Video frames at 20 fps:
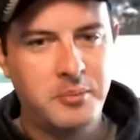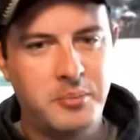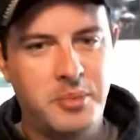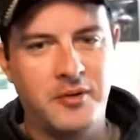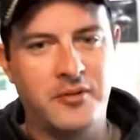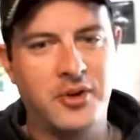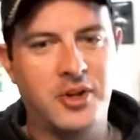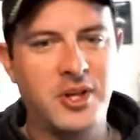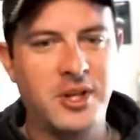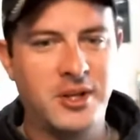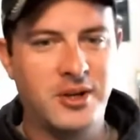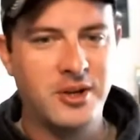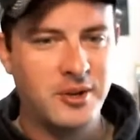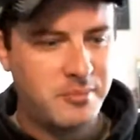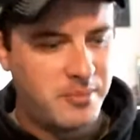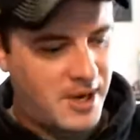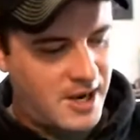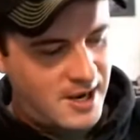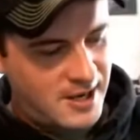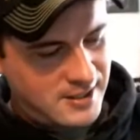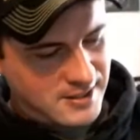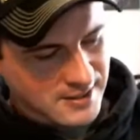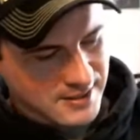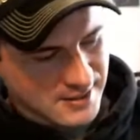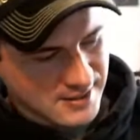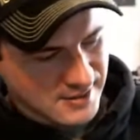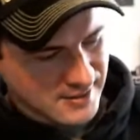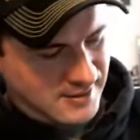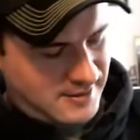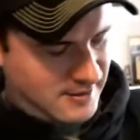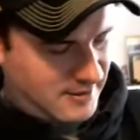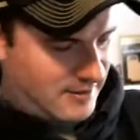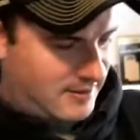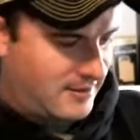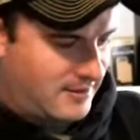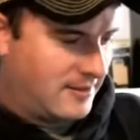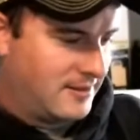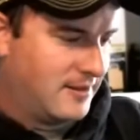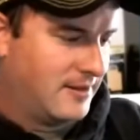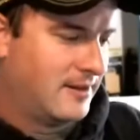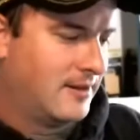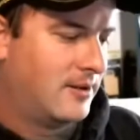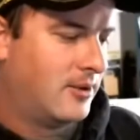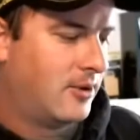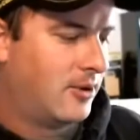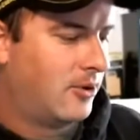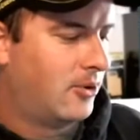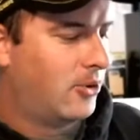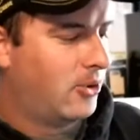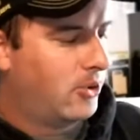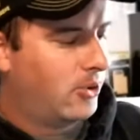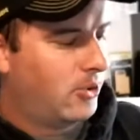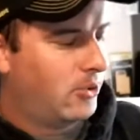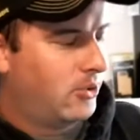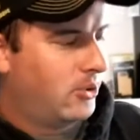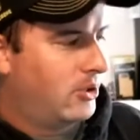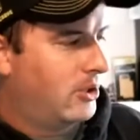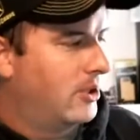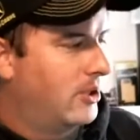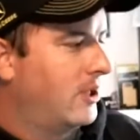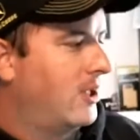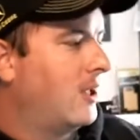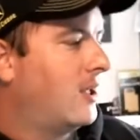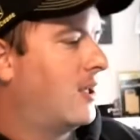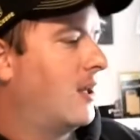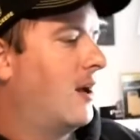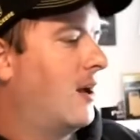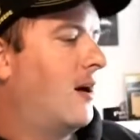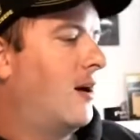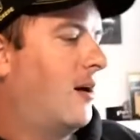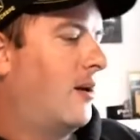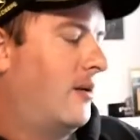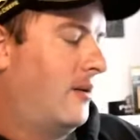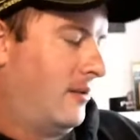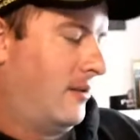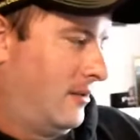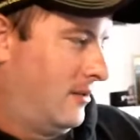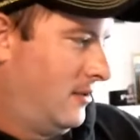Perfectly good box. Holy cow.